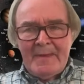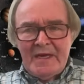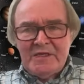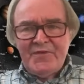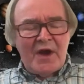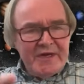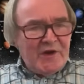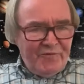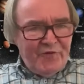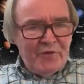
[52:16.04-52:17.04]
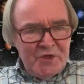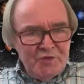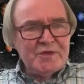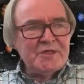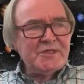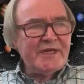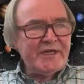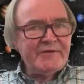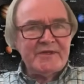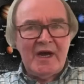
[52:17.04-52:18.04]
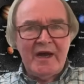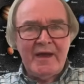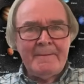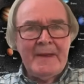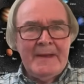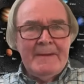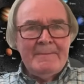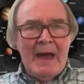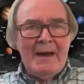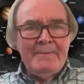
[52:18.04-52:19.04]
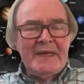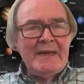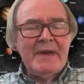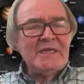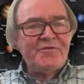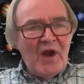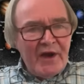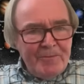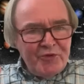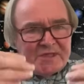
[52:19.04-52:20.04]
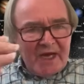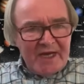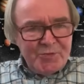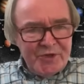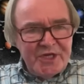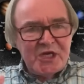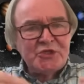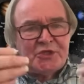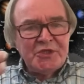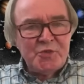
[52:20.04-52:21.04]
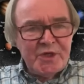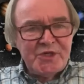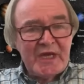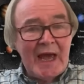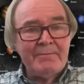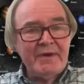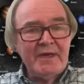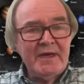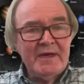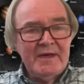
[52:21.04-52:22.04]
is very different from Newton's theory of time, but it makes very precise predictions which can be